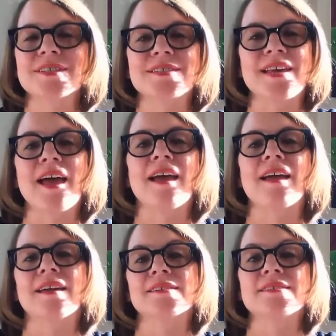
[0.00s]
as the
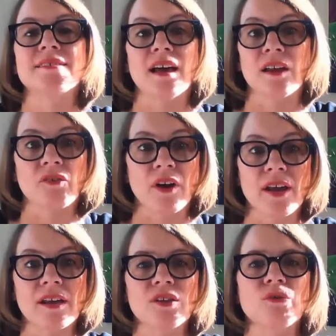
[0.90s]
day it's done,
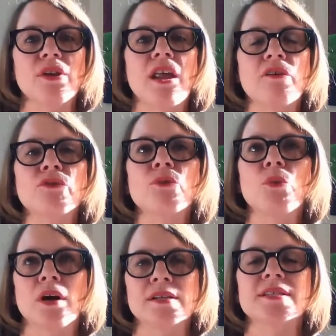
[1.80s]
right? You never
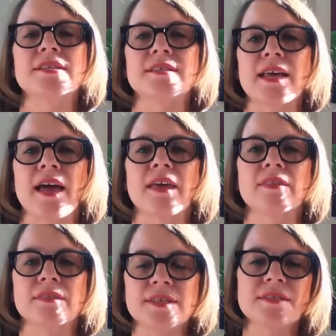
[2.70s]
want to
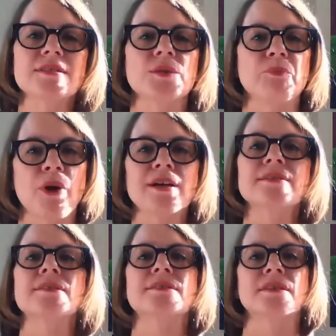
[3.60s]
say, this is the
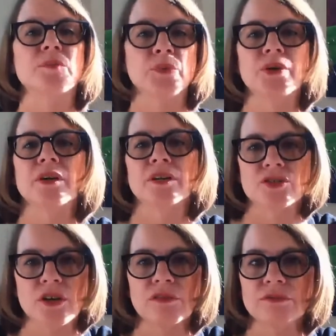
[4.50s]
process, and then put it on the
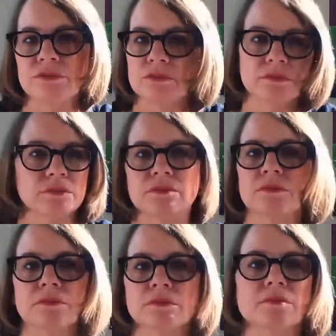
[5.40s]
shelf.
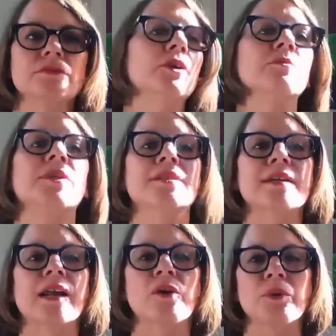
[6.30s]
No, that's
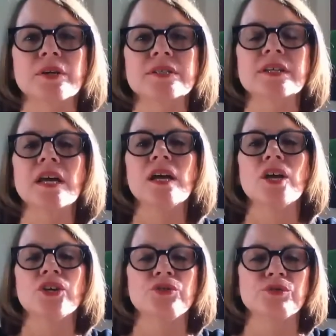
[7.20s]
not how it works.
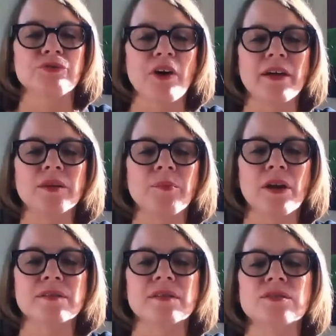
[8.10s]
You define the
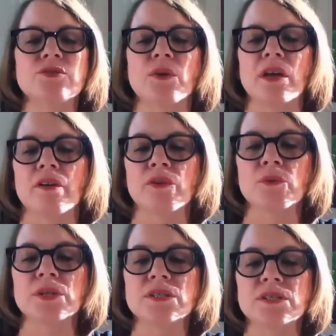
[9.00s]
process, you get
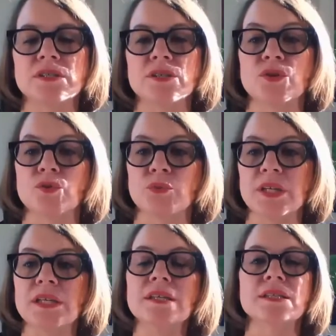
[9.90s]
everyone to
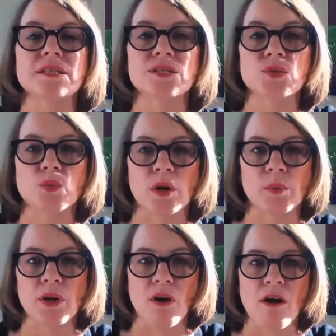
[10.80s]
agree, this is where
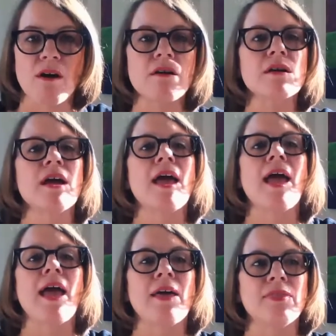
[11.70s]
we are,
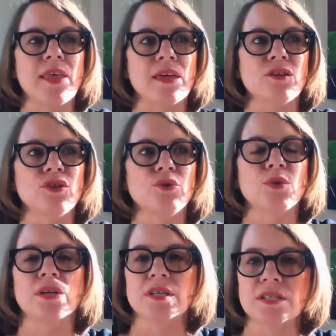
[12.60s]
and then you
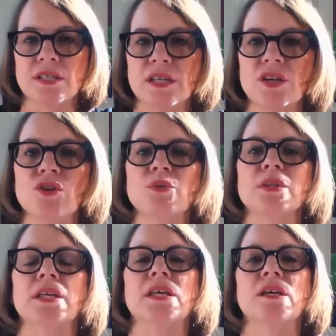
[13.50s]

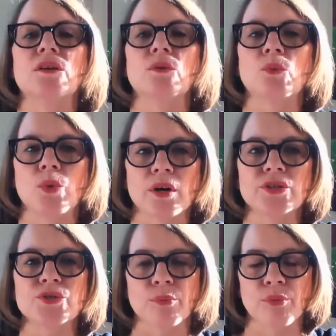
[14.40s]
continually work
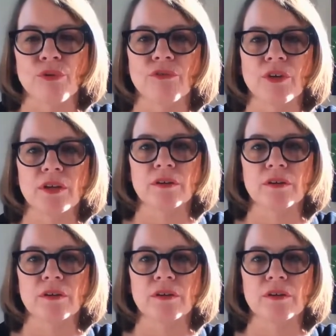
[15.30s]
to improve